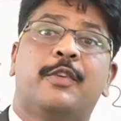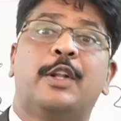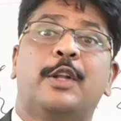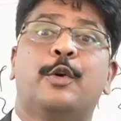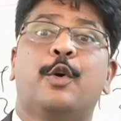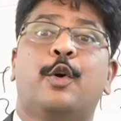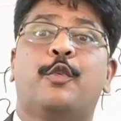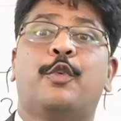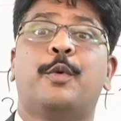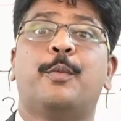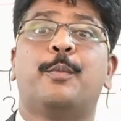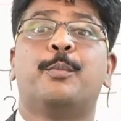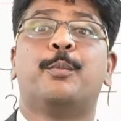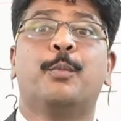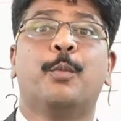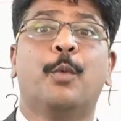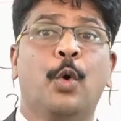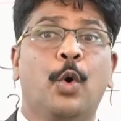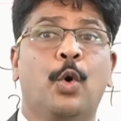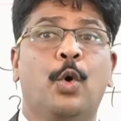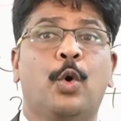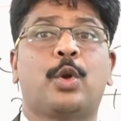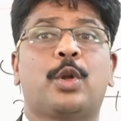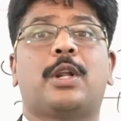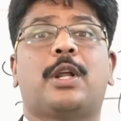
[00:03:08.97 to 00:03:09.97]
We'll go for
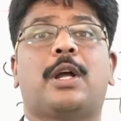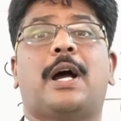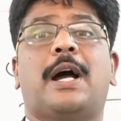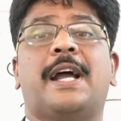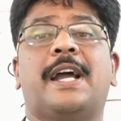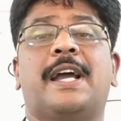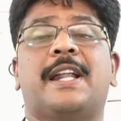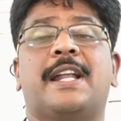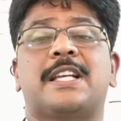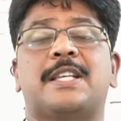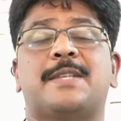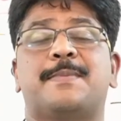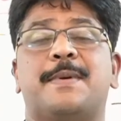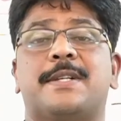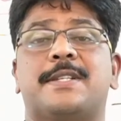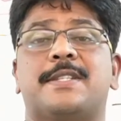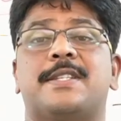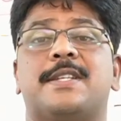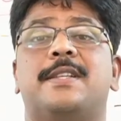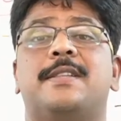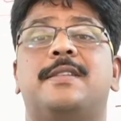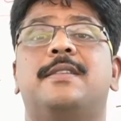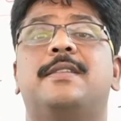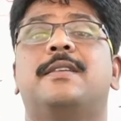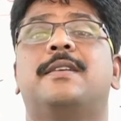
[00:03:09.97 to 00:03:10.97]
more higher
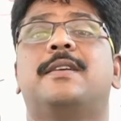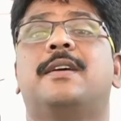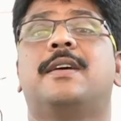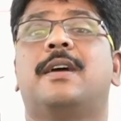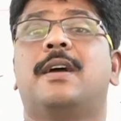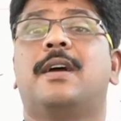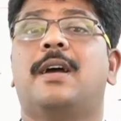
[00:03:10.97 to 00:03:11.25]
aspects in